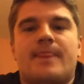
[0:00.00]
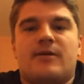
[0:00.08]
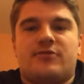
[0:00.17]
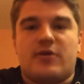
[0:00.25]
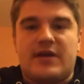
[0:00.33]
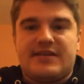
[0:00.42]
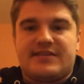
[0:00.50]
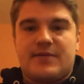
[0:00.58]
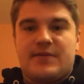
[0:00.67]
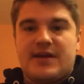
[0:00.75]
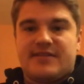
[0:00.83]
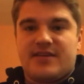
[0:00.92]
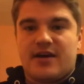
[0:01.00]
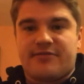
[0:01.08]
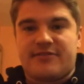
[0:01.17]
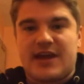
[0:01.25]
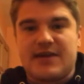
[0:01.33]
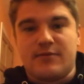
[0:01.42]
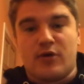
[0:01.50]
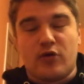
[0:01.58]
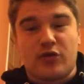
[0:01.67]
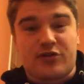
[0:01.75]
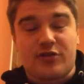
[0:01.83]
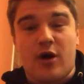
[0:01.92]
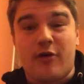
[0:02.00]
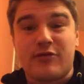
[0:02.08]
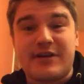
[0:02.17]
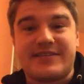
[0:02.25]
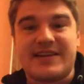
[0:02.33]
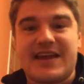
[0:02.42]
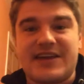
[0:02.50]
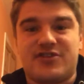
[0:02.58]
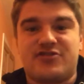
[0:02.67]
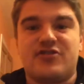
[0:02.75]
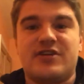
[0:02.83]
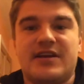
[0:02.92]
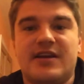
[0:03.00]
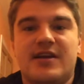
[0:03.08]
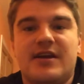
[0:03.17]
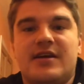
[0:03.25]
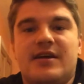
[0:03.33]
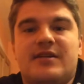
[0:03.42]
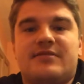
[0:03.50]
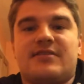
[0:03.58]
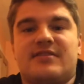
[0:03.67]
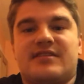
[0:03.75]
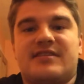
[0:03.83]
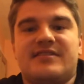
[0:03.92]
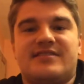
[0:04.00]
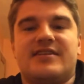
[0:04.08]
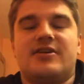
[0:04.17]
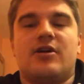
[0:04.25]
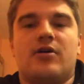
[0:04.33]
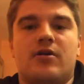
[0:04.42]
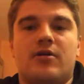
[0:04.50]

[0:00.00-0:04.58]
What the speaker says: So it is going to be a tough game. Also, our recent history doesn't consider